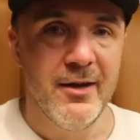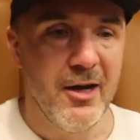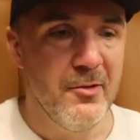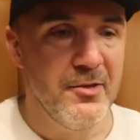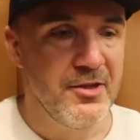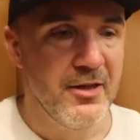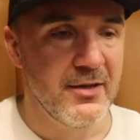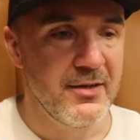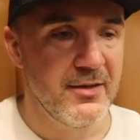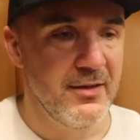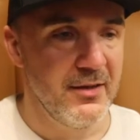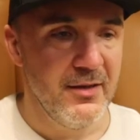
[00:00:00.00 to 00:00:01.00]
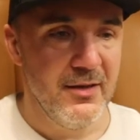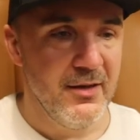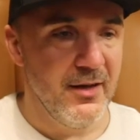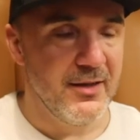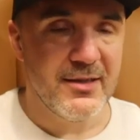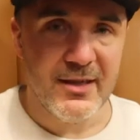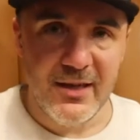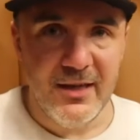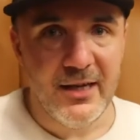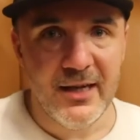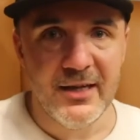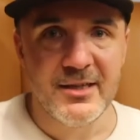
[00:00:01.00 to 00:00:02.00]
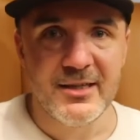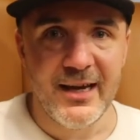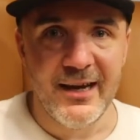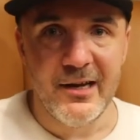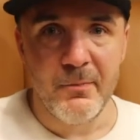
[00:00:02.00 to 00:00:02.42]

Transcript: I was just a skinny kid sat